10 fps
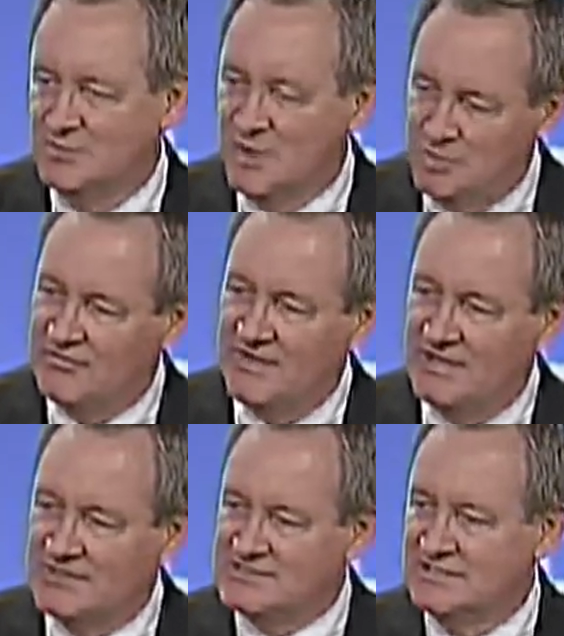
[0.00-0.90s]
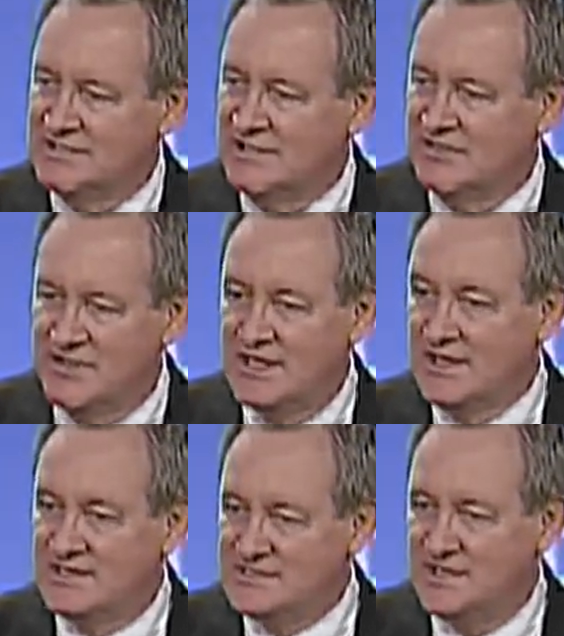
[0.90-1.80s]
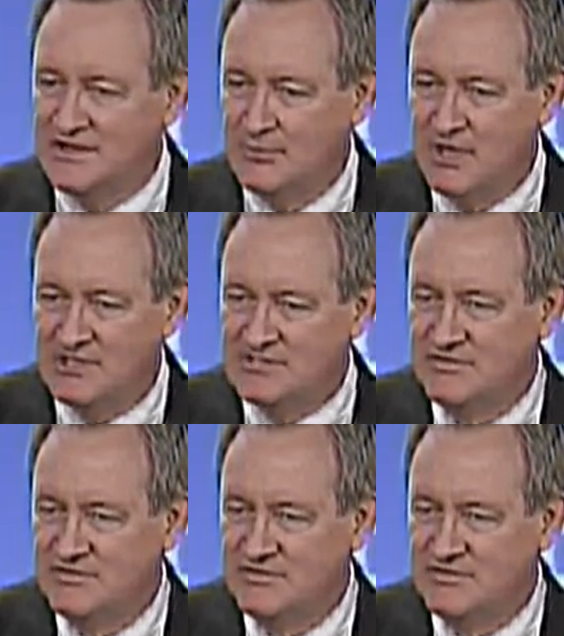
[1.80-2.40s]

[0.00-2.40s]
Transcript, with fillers: And what we found is that thinking outside of the box,